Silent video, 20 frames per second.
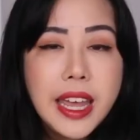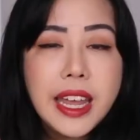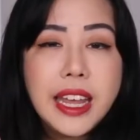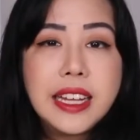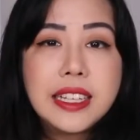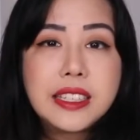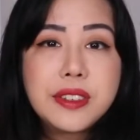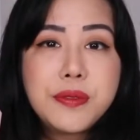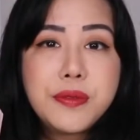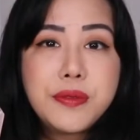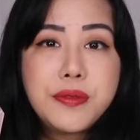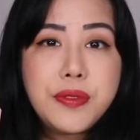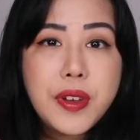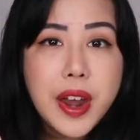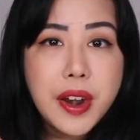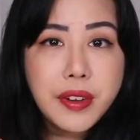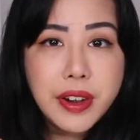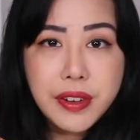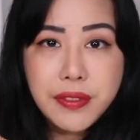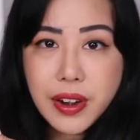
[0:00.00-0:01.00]
It's
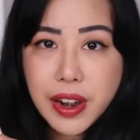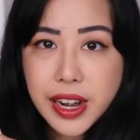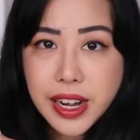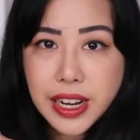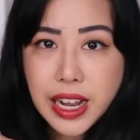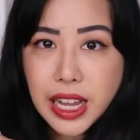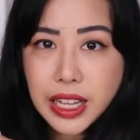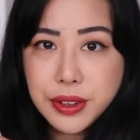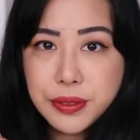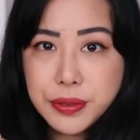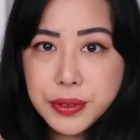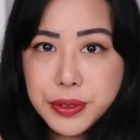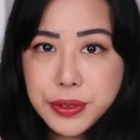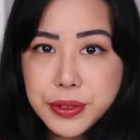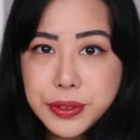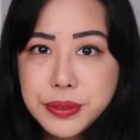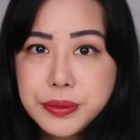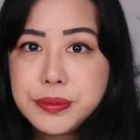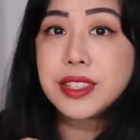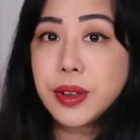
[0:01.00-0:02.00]
very, very
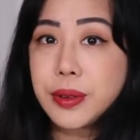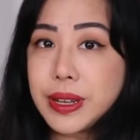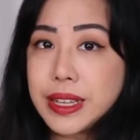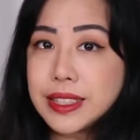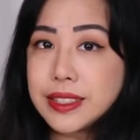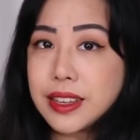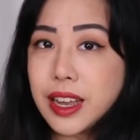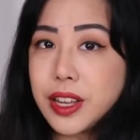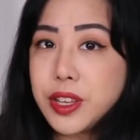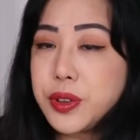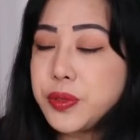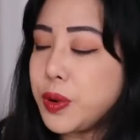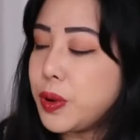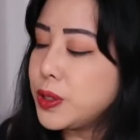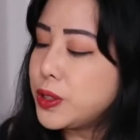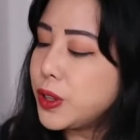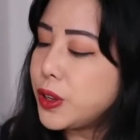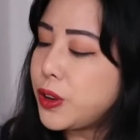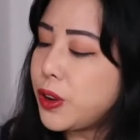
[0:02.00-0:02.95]
colorful. So inside you've also